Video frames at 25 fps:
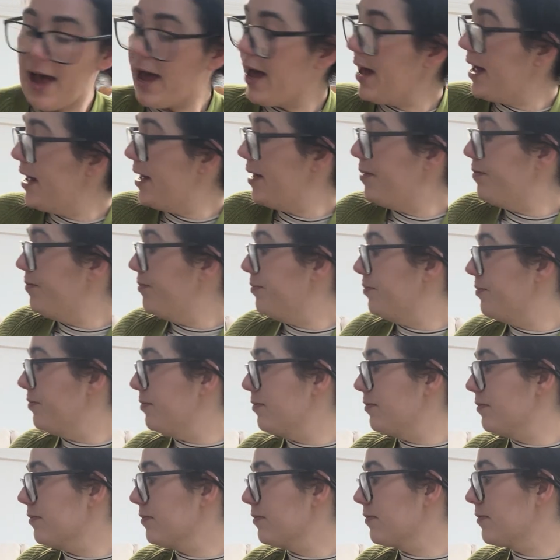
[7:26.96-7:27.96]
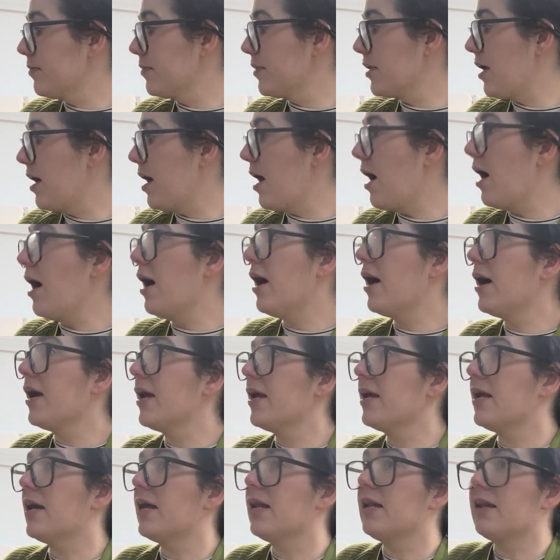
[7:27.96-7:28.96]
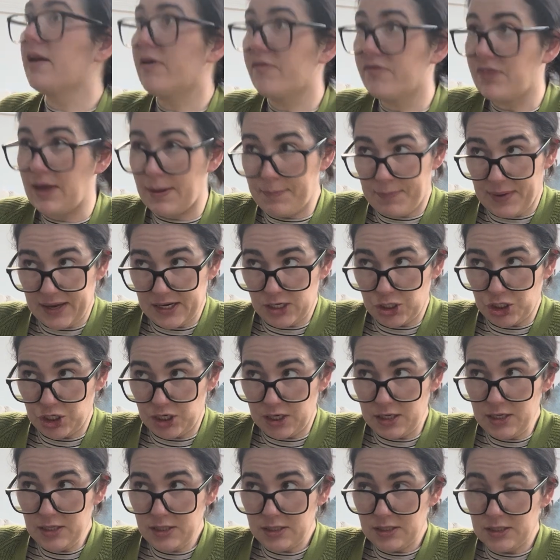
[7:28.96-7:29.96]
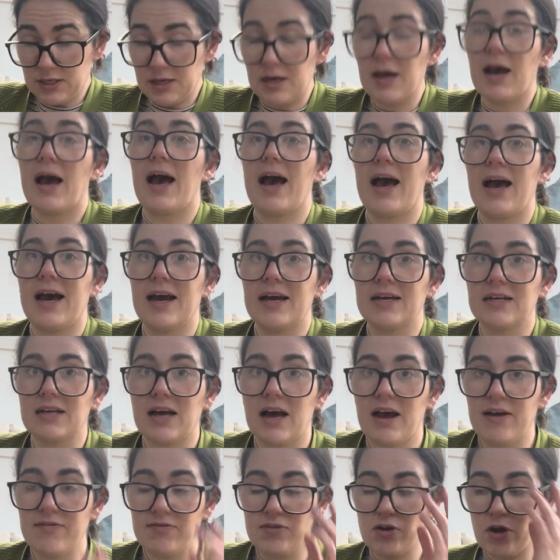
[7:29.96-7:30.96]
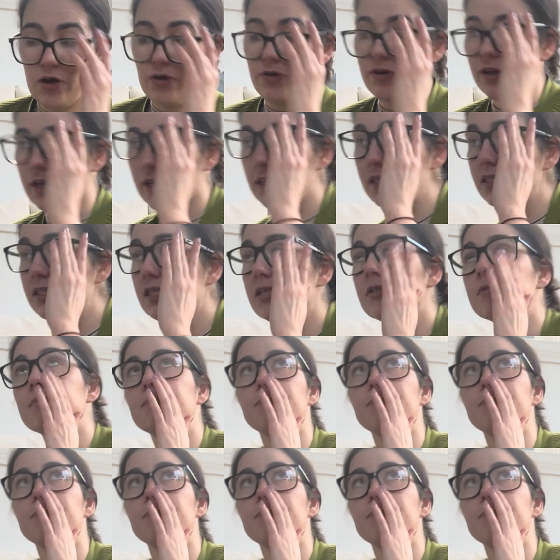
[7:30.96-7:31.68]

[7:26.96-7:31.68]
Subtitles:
I love that bed sheet, and I've noticed